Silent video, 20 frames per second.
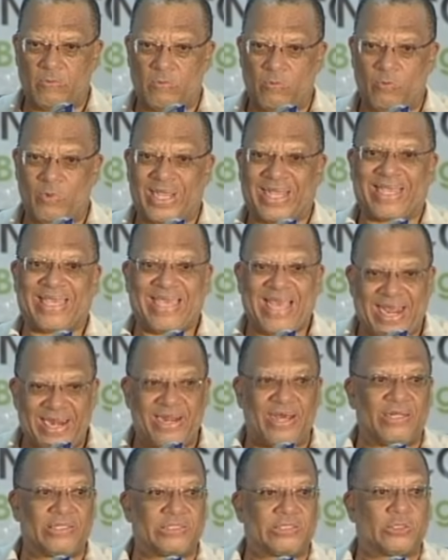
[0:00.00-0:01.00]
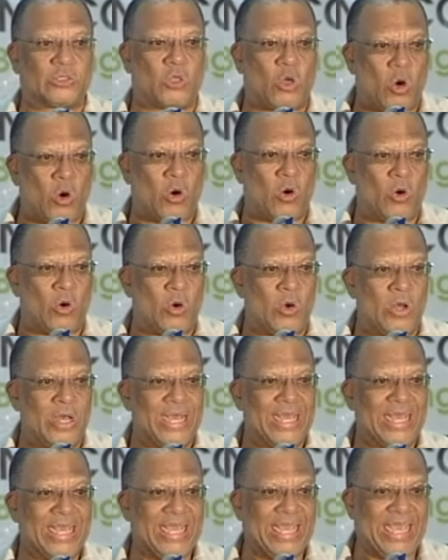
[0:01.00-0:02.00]
We cannot go
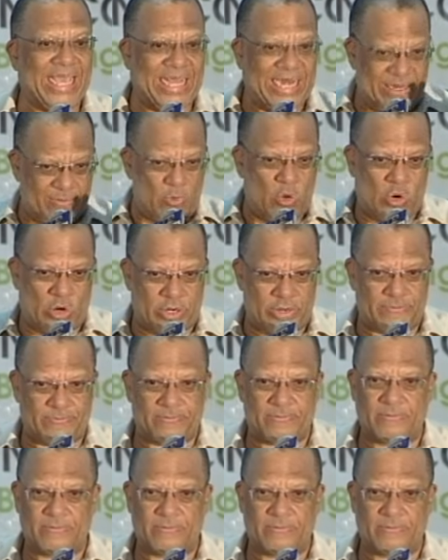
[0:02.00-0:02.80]
anymore.